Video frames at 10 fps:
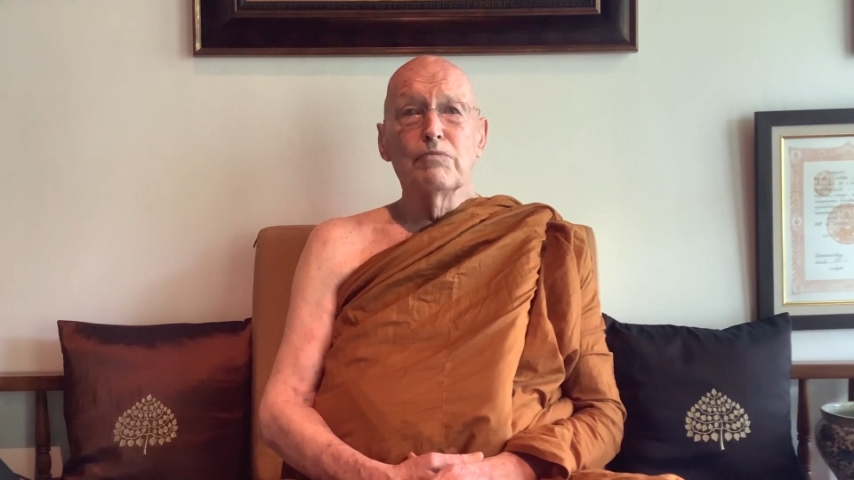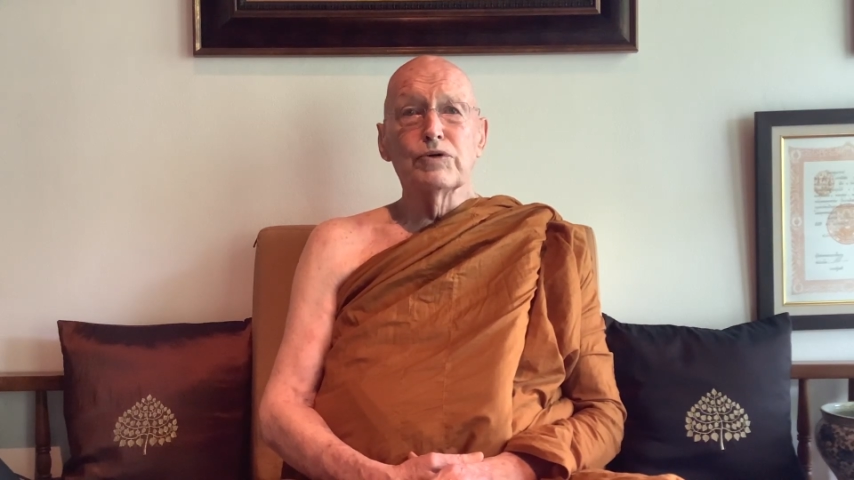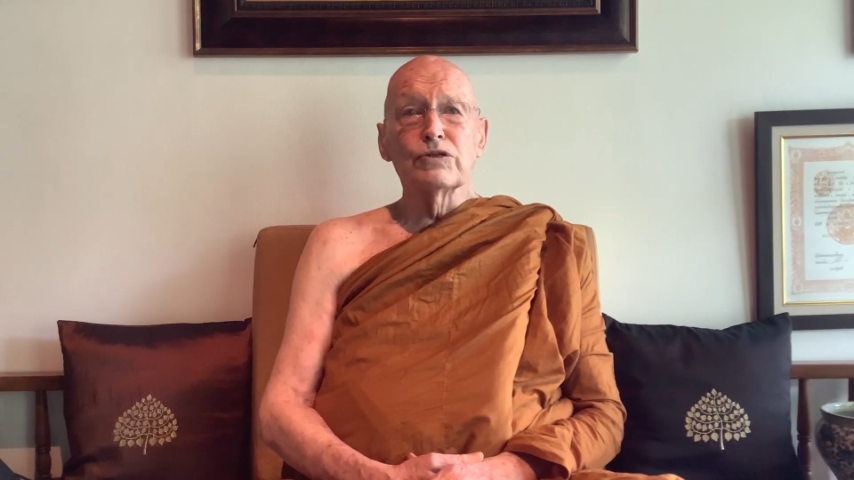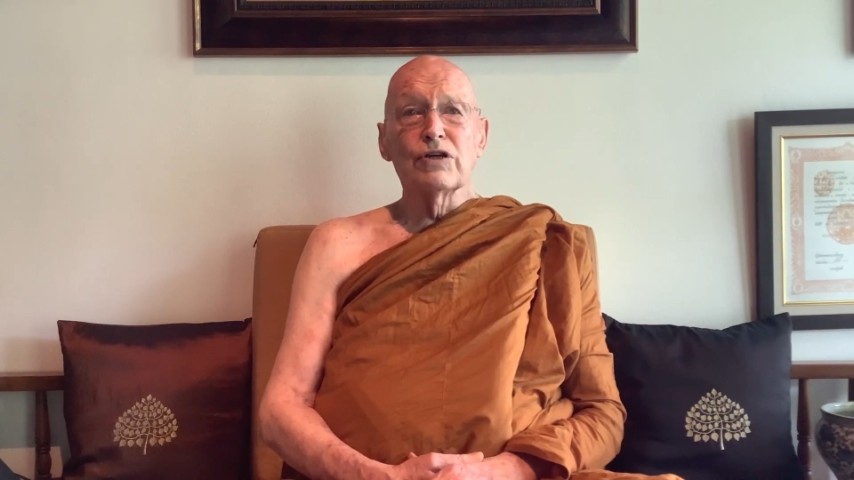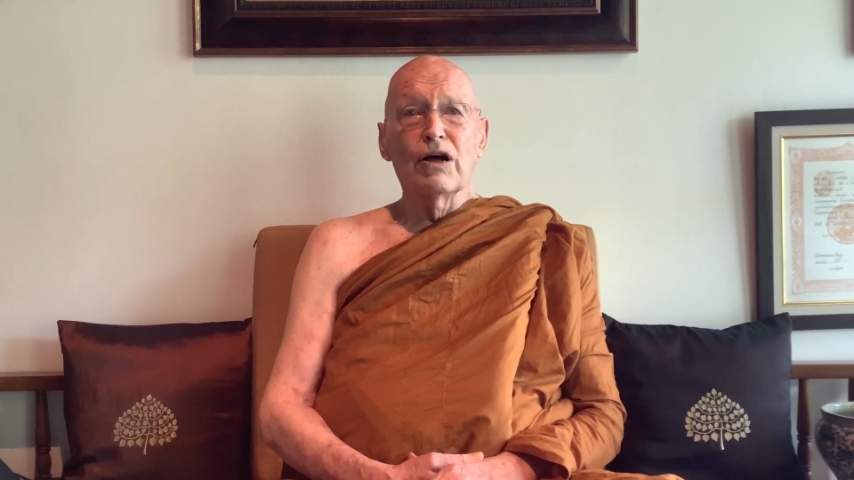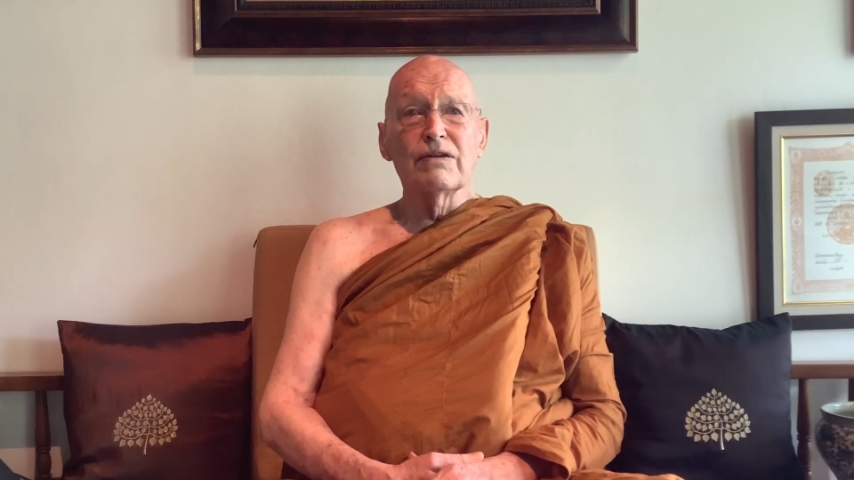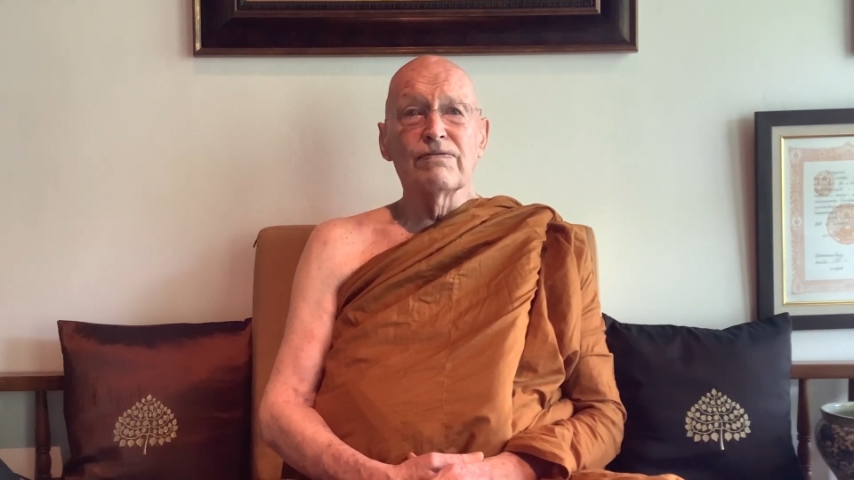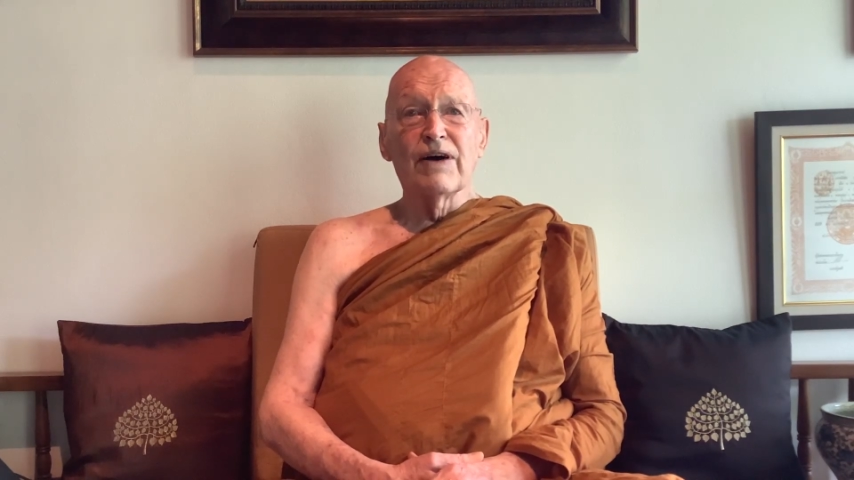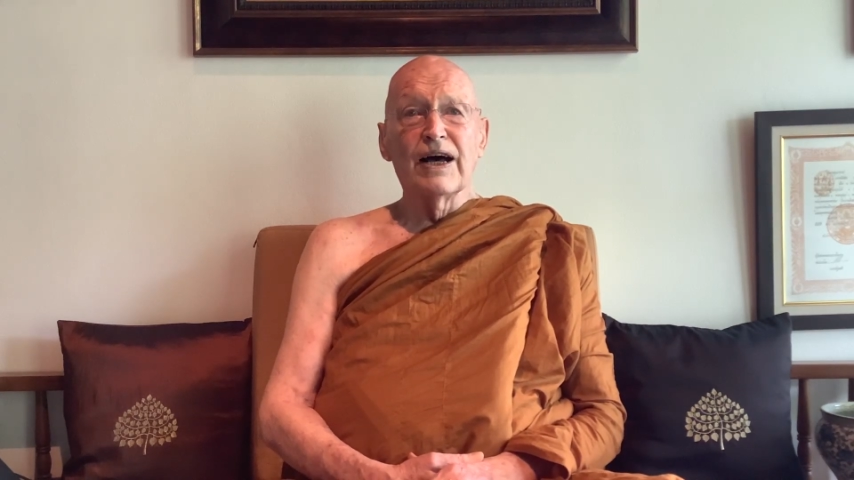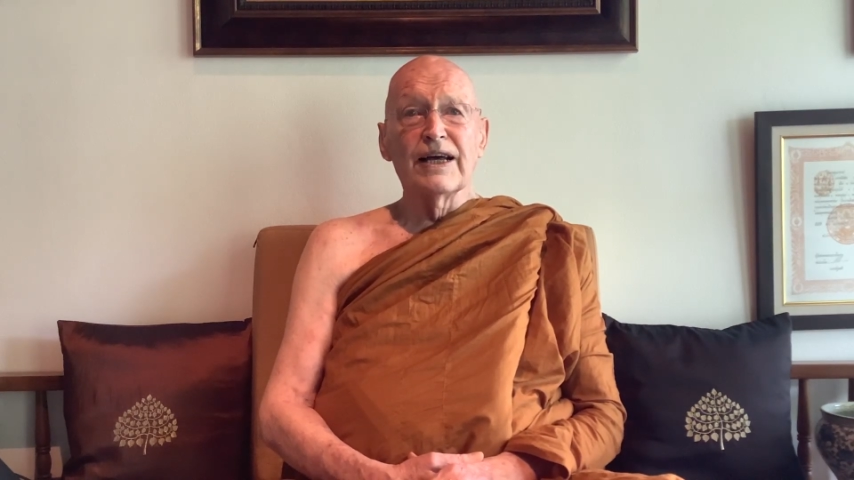
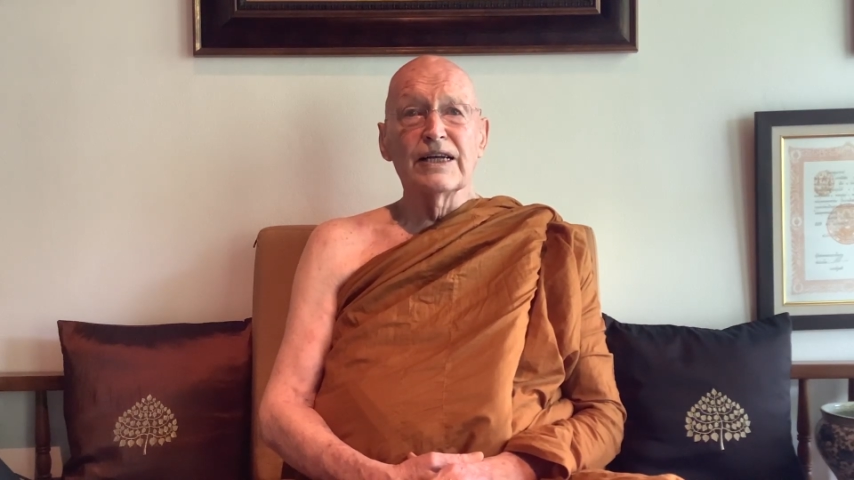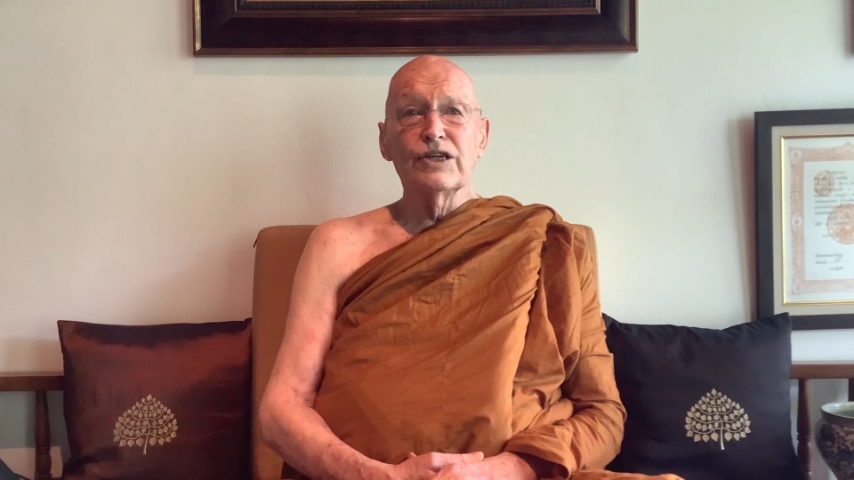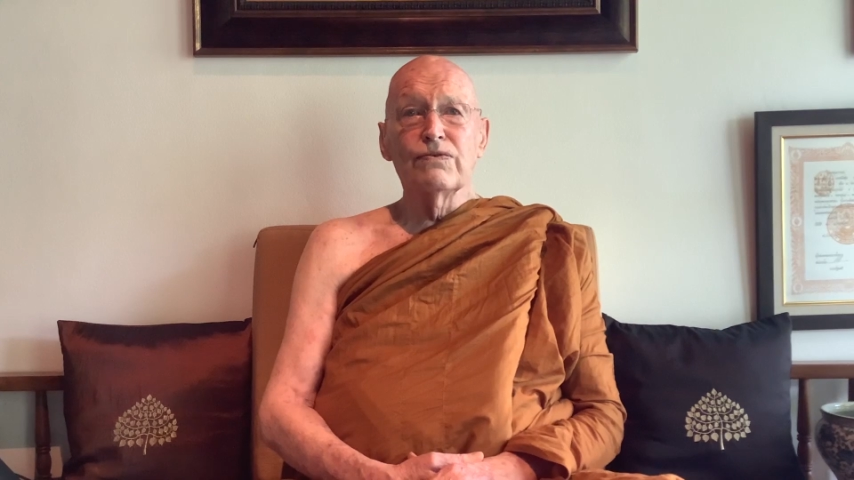personify it,